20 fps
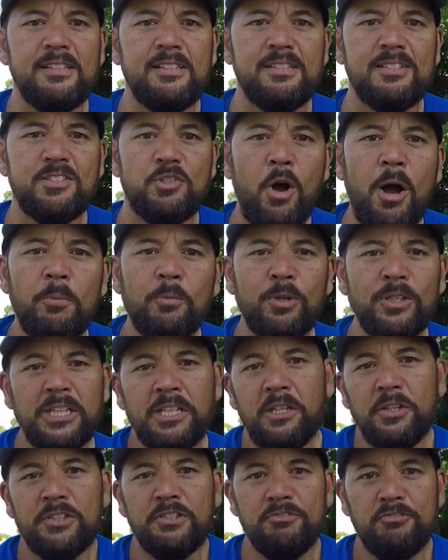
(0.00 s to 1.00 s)
So I'm really
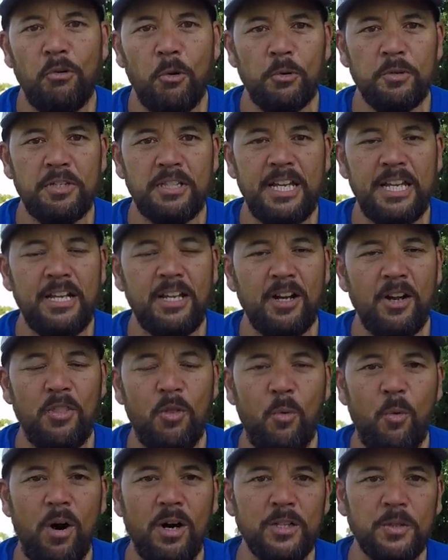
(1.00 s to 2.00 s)
looking forward to getting on the
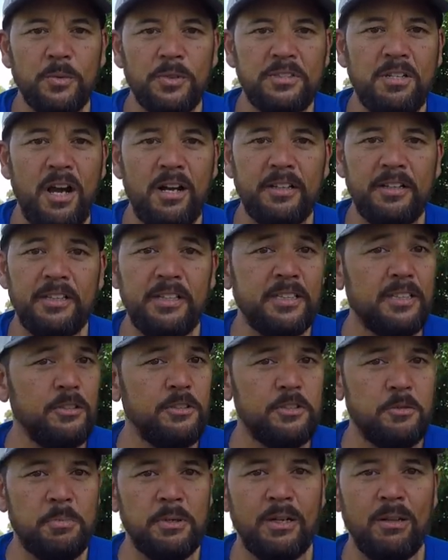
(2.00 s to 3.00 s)
water with Takahiro.
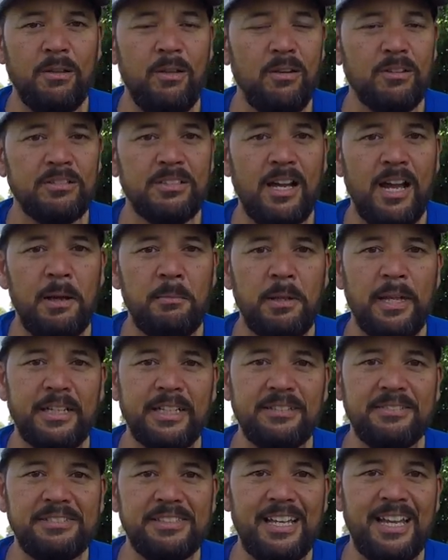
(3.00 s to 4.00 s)
It's been a long time, like
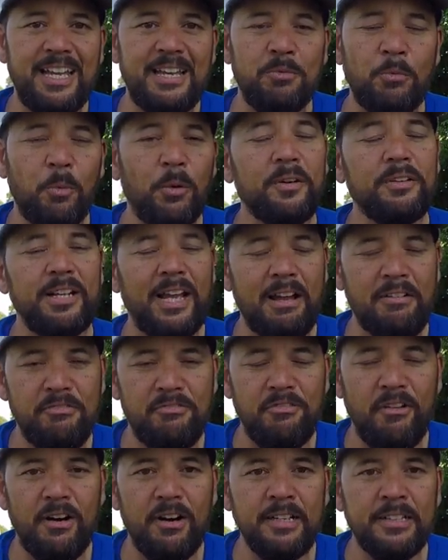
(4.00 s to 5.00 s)
I said. We're going to have
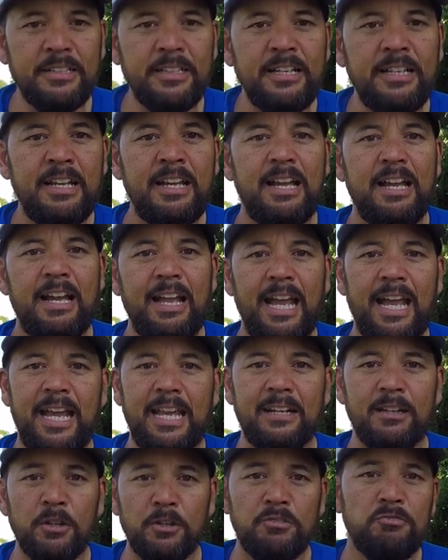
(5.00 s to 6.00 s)
fun,
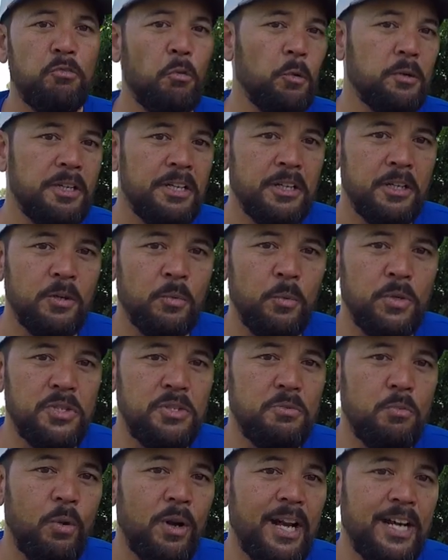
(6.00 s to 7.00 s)
and looking forward to hearing what,
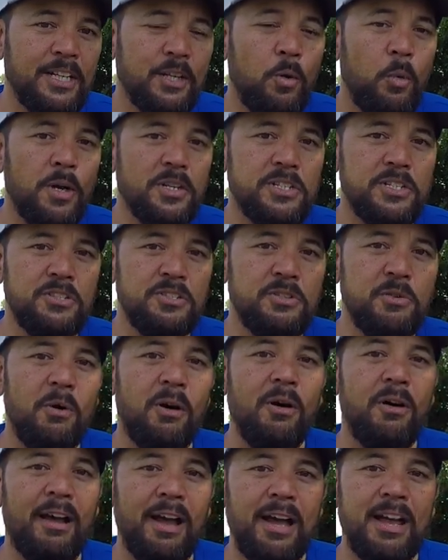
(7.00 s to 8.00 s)
what kind of questions you
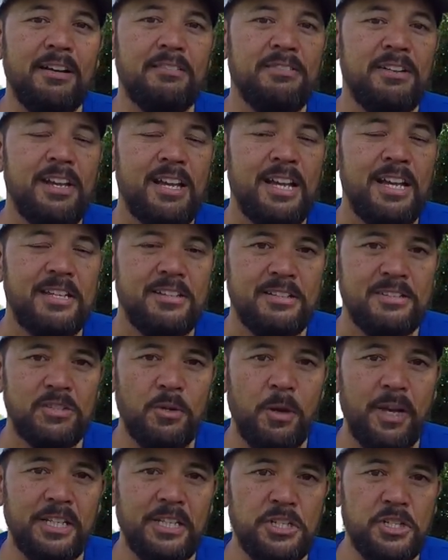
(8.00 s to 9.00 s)
all have
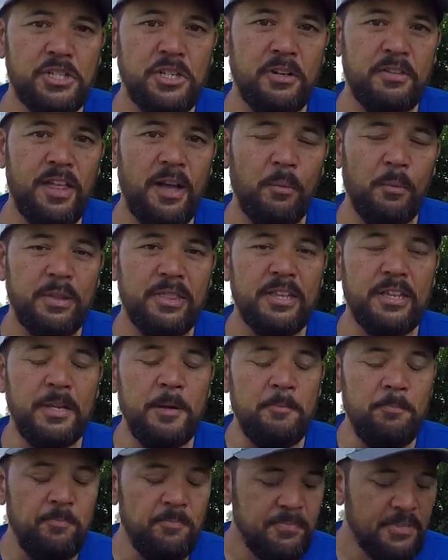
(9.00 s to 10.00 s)
so I can share that with
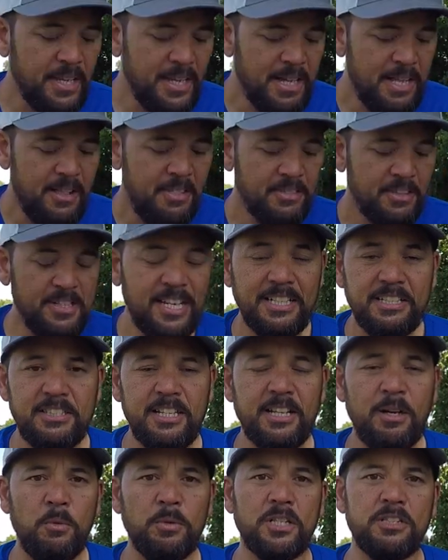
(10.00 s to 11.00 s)
him. The next
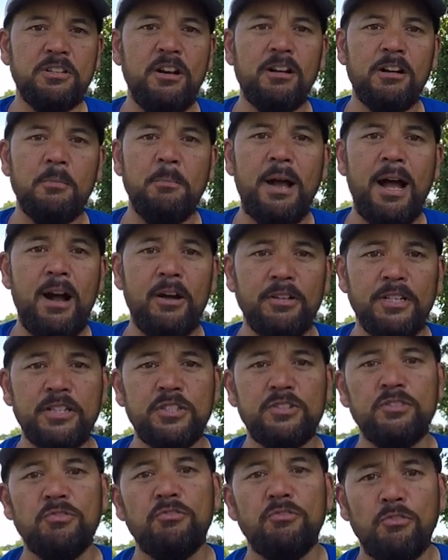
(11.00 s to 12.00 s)
thing I want to talk about
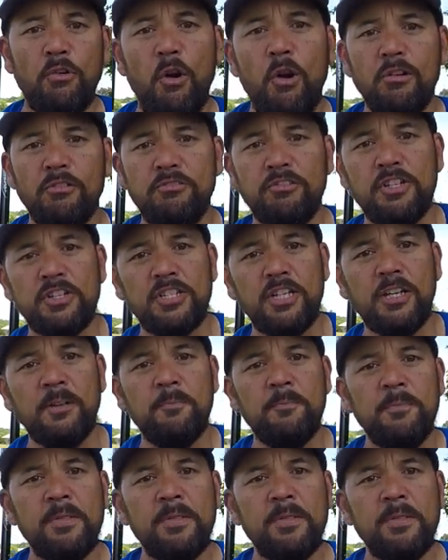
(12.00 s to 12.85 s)
is frog fishing.